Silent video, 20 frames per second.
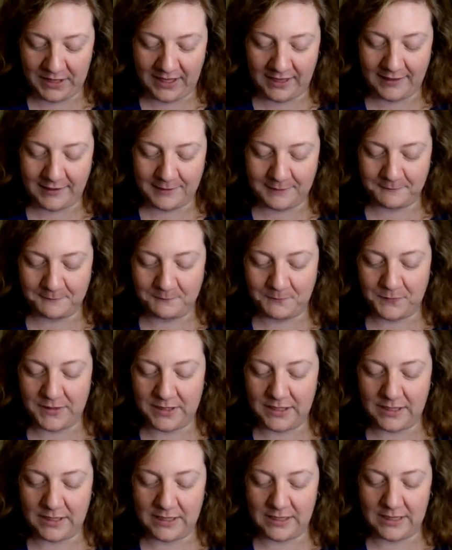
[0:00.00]

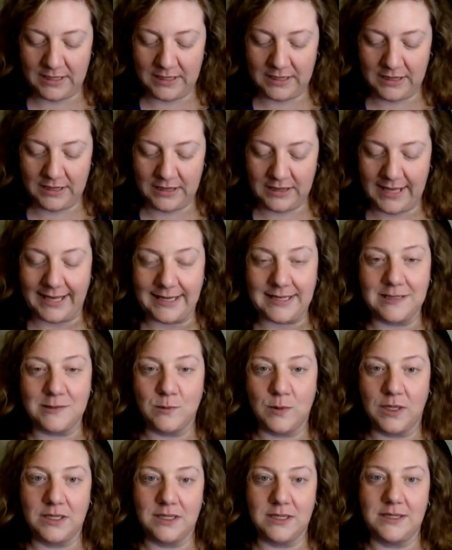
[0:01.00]
That
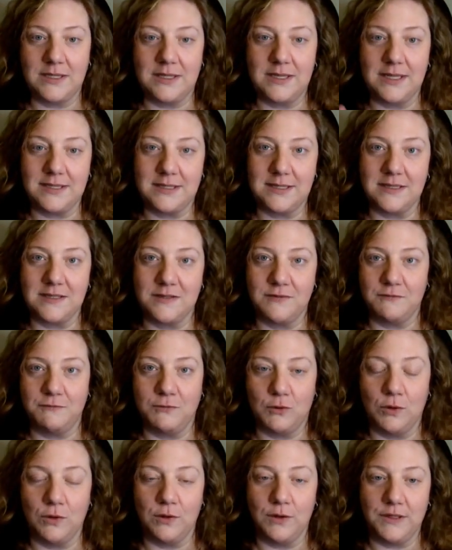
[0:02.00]
is what this is
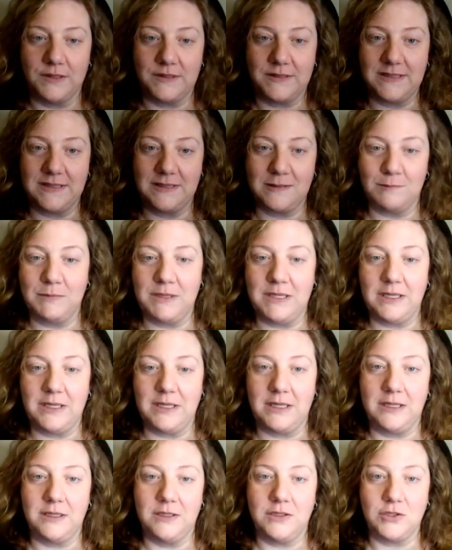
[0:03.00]
for. This is
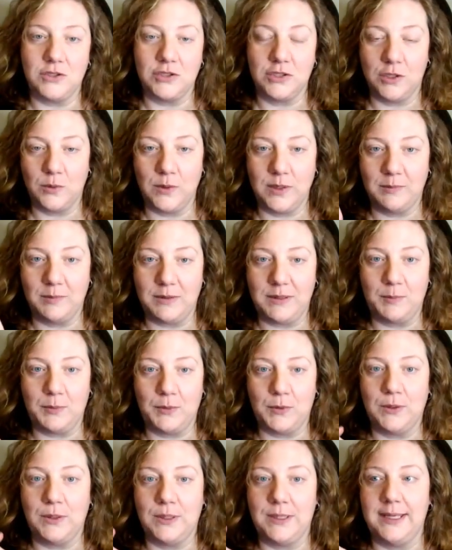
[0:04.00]
me showing
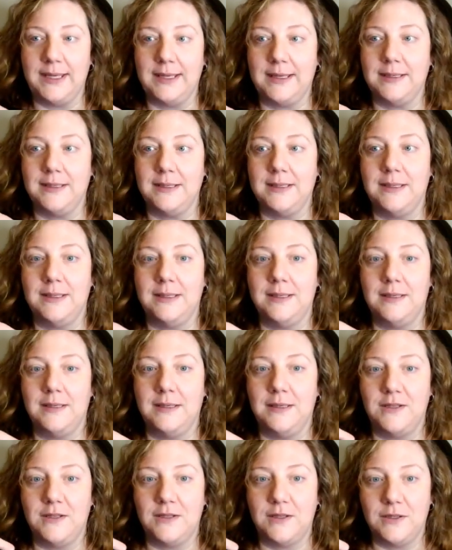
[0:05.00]
people like
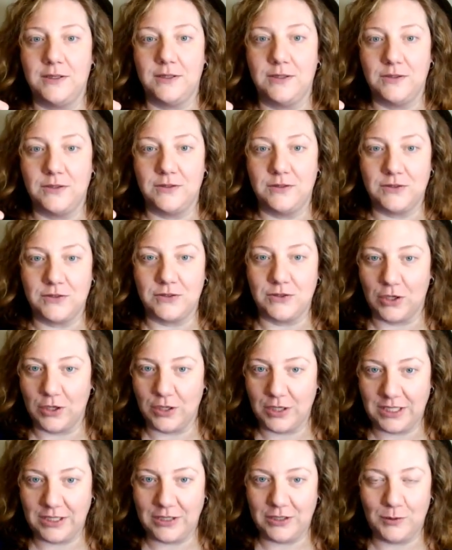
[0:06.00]

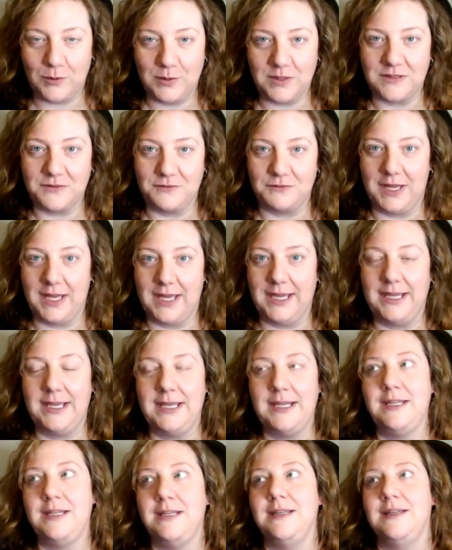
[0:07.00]
starting new is
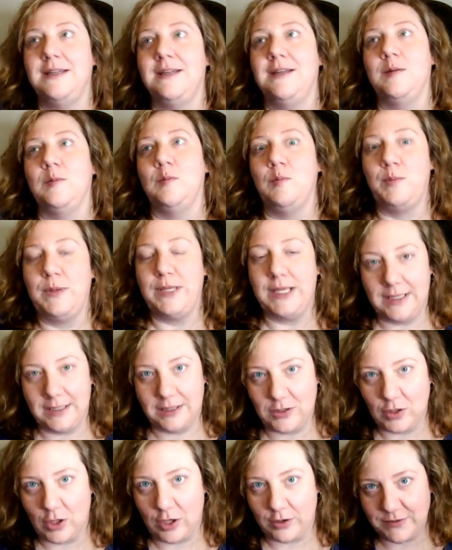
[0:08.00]
fine.
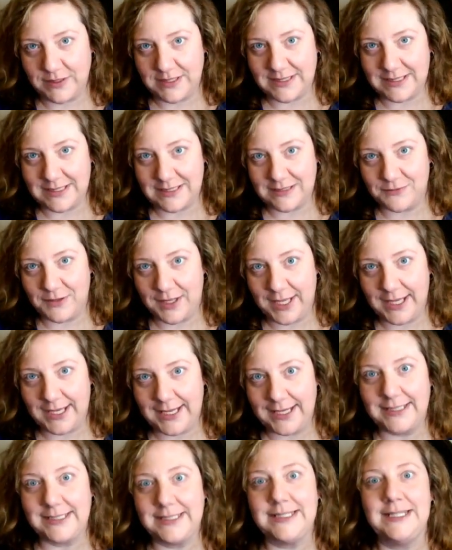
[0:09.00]
Being a novice is
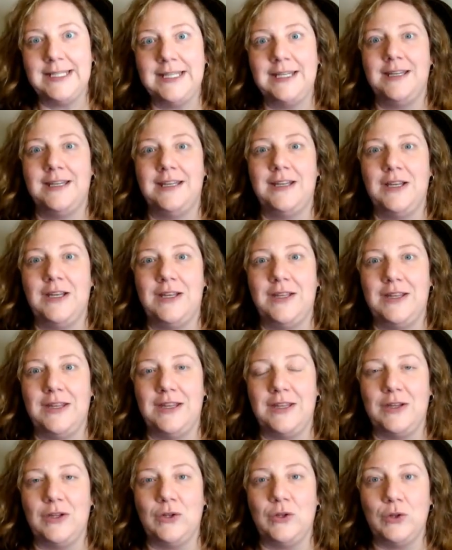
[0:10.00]
fine.
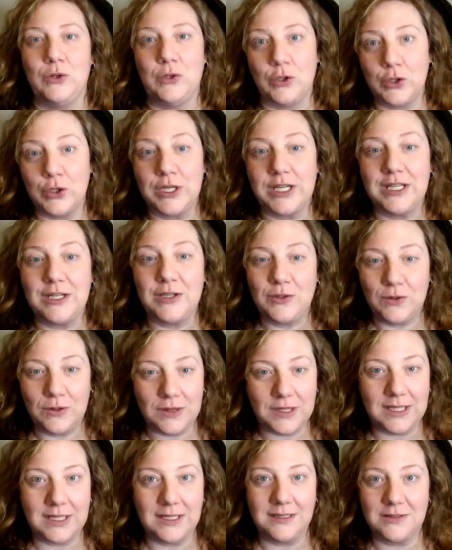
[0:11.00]
Learning new
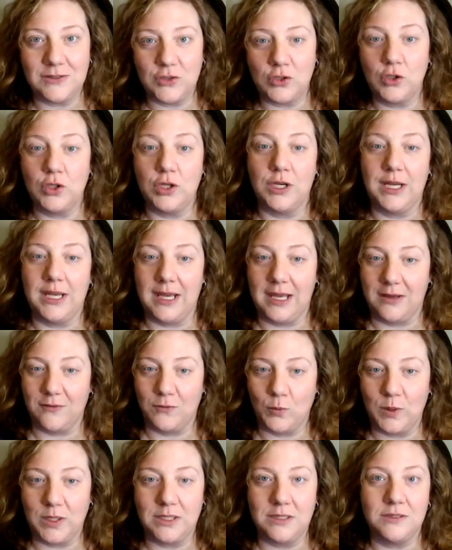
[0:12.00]
things, you're going to
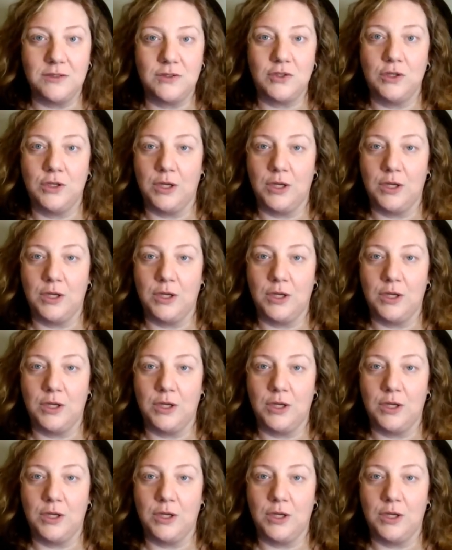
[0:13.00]
have wins.